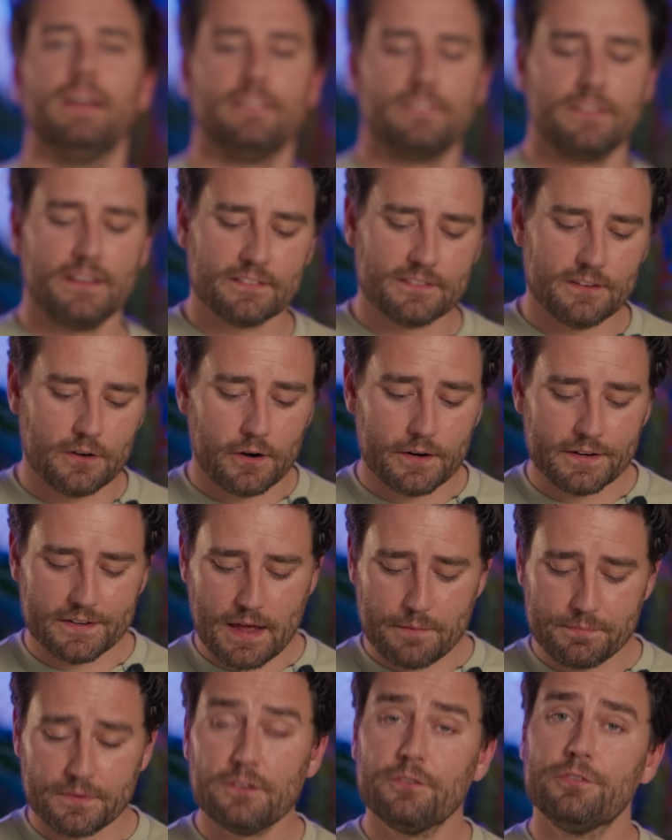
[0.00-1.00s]
It's the XLR
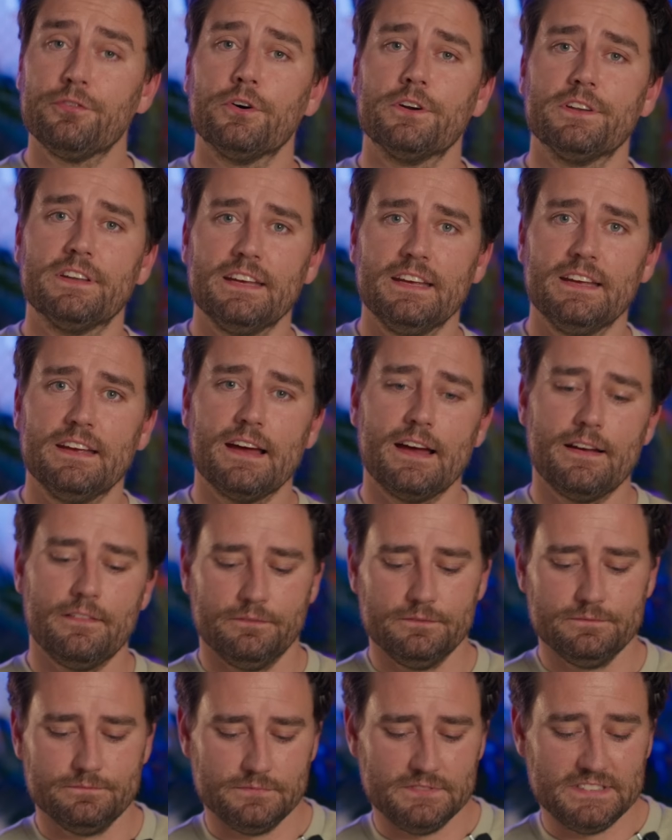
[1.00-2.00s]
adapter for the uh,
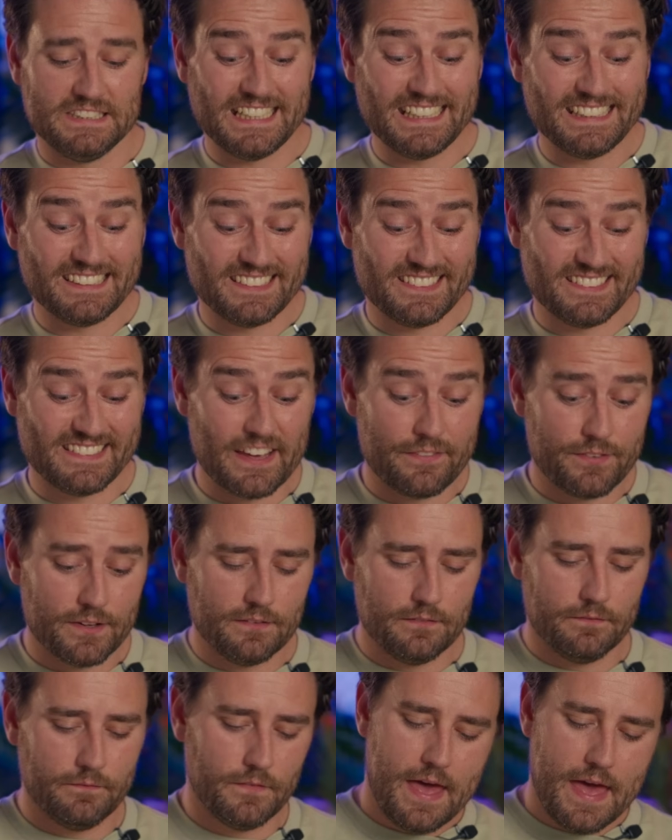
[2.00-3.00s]

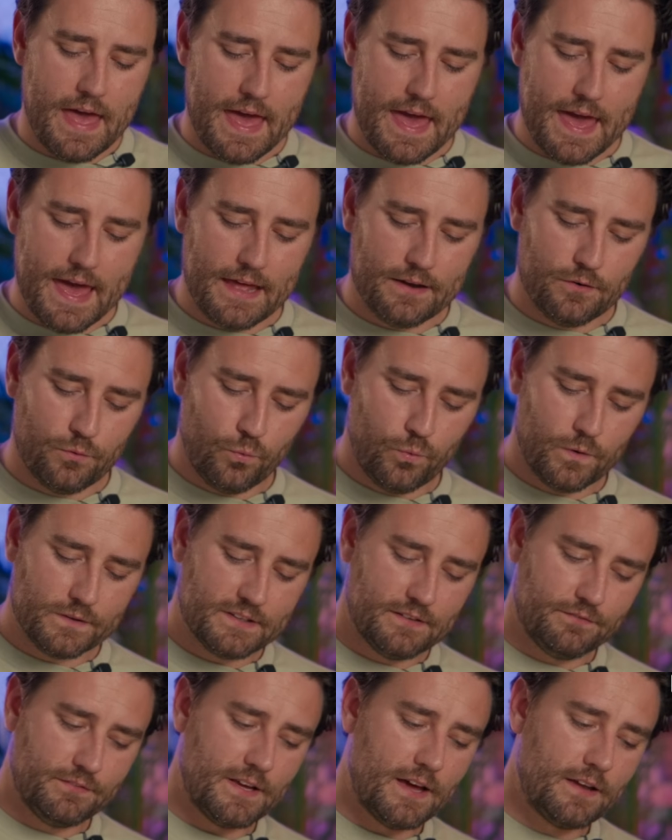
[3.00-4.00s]
GH7. And what
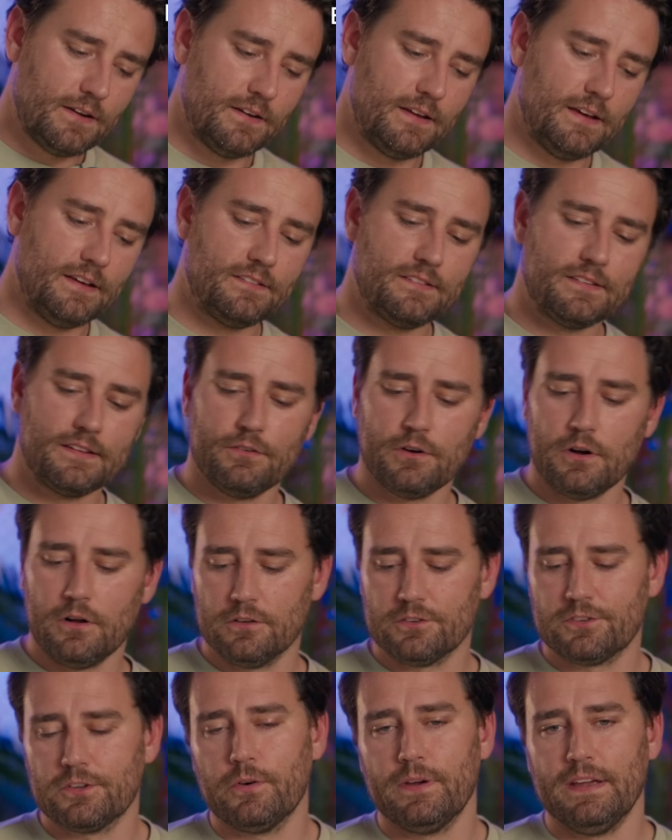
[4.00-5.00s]
they've done is they've
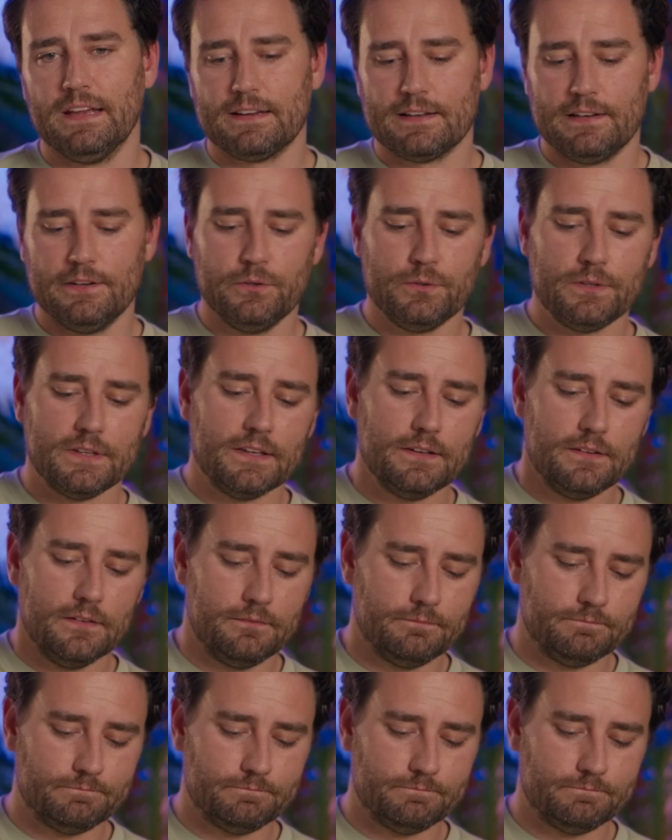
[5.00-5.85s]
also included